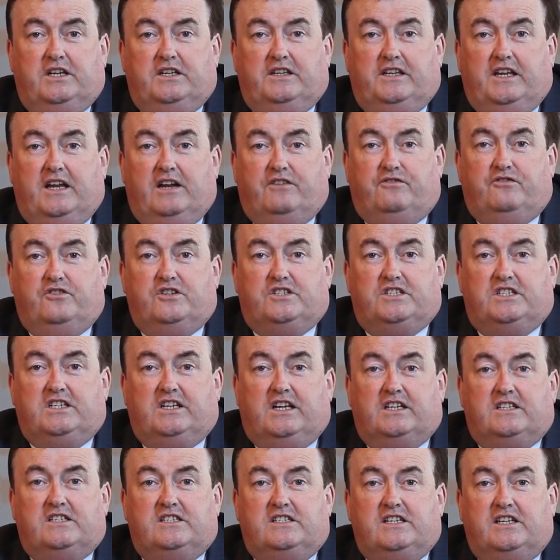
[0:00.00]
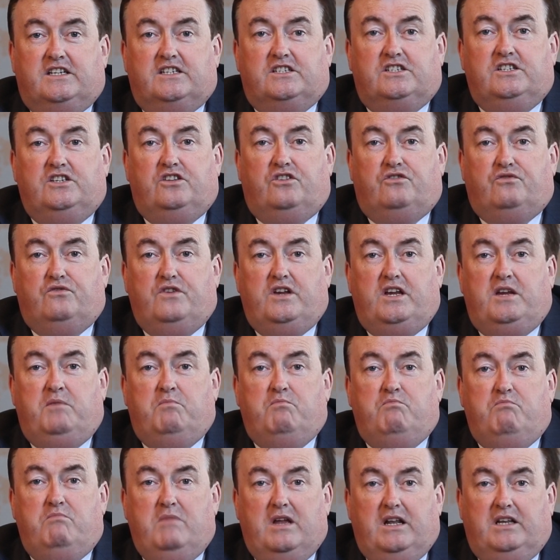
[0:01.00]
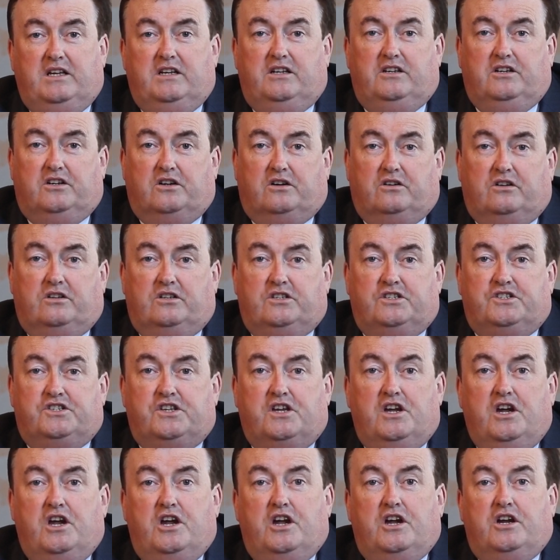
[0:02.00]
in the efforts to get 63 million girls